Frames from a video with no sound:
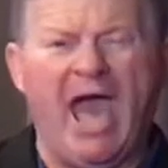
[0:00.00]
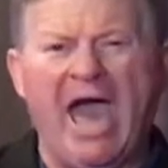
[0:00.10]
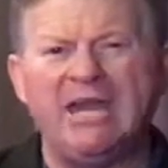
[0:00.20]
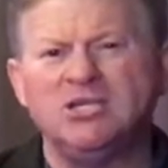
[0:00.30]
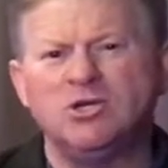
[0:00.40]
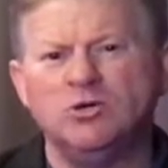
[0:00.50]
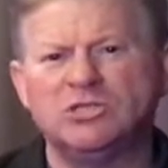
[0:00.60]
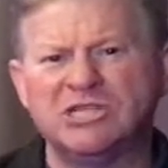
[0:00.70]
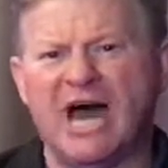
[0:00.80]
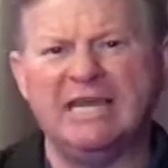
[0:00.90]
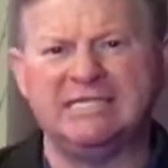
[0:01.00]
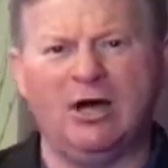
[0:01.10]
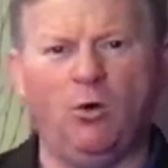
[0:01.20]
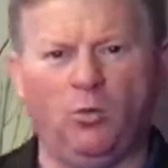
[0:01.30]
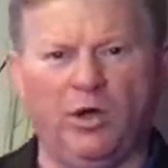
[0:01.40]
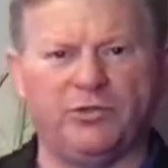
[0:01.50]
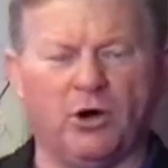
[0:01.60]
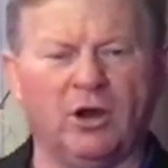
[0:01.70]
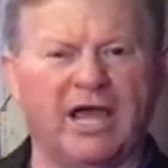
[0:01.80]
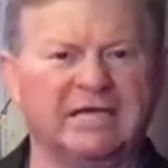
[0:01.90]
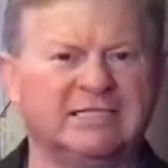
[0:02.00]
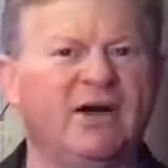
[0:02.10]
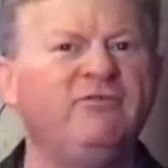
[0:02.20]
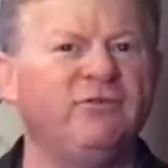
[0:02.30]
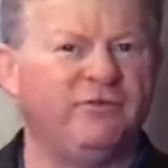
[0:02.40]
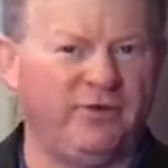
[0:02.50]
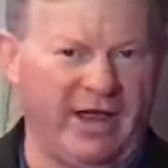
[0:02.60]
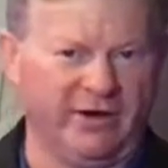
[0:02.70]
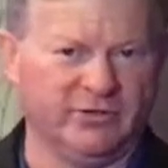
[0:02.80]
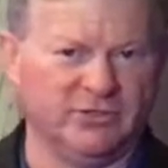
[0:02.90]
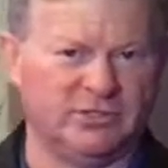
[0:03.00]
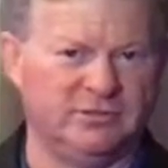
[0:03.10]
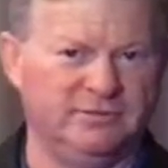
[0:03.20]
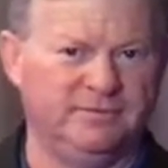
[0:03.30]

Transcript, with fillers: Attitudes not dealt with are like duff fires.